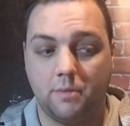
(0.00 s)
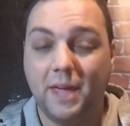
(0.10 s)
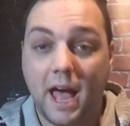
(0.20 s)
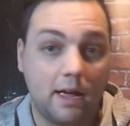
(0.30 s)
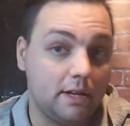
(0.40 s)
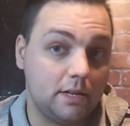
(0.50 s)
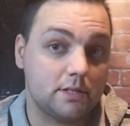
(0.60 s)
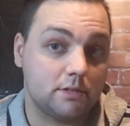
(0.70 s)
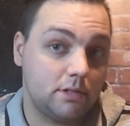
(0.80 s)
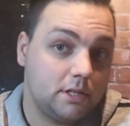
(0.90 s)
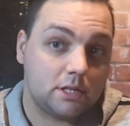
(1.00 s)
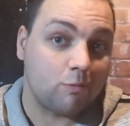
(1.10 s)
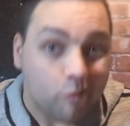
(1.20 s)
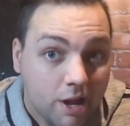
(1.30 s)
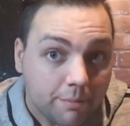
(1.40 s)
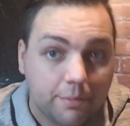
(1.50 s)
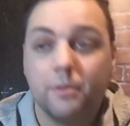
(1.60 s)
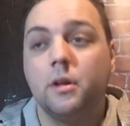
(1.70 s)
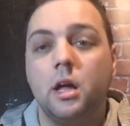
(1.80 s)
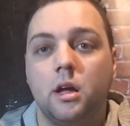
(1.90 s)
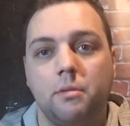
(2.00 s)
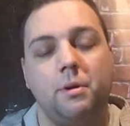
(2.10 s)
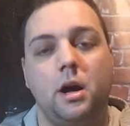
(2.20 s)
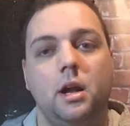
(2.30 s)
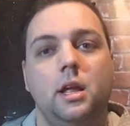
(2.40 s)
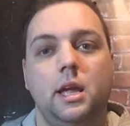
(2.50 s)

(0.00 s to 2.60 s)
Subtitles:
yeah, it doesn't rip, but